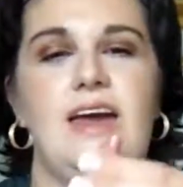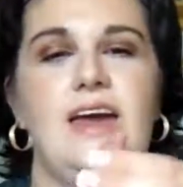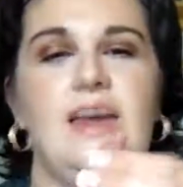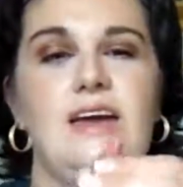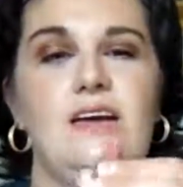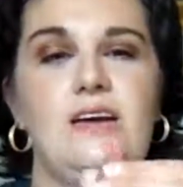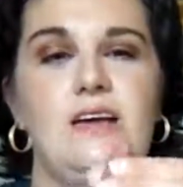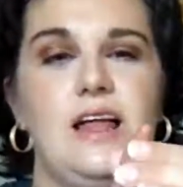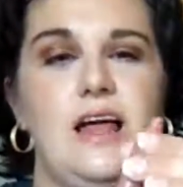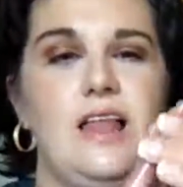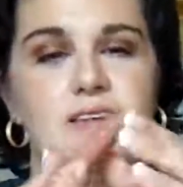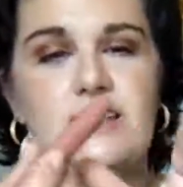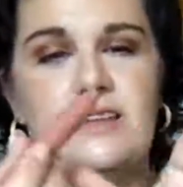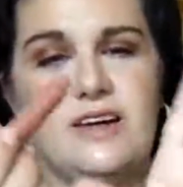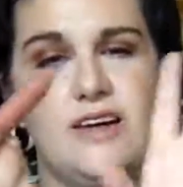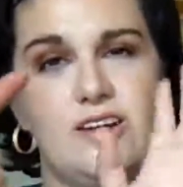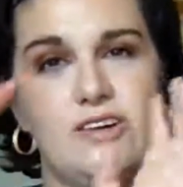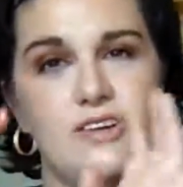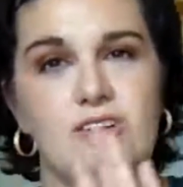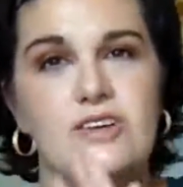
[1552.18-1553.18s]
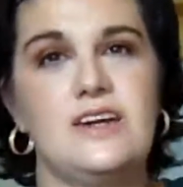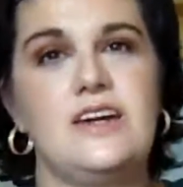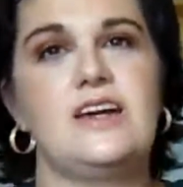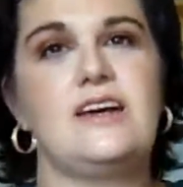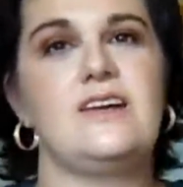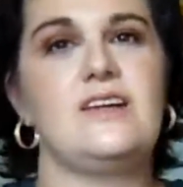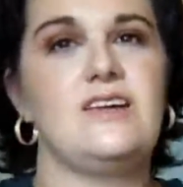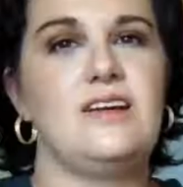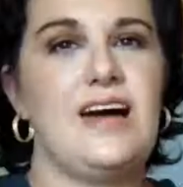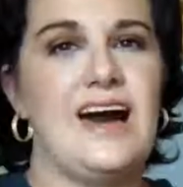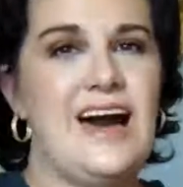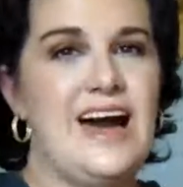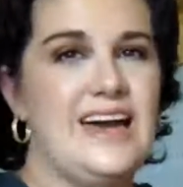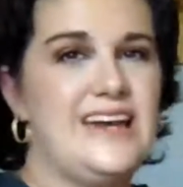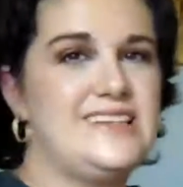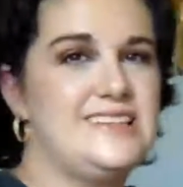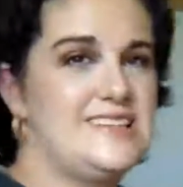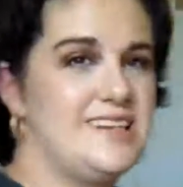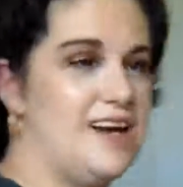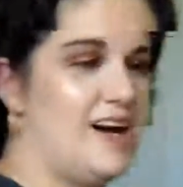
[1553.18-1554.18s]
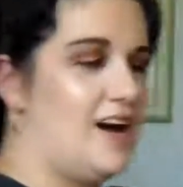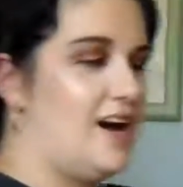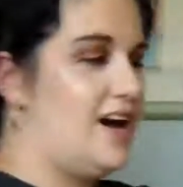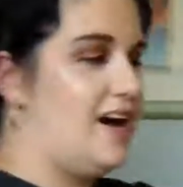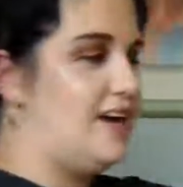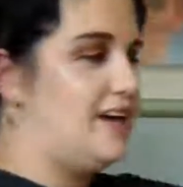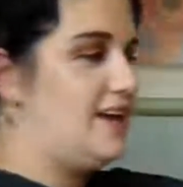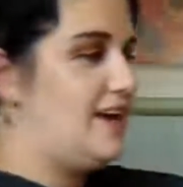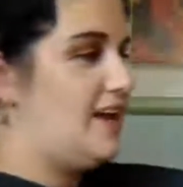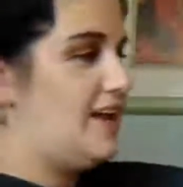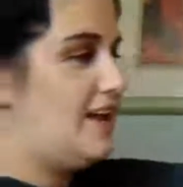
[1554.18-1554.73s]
It literally glides on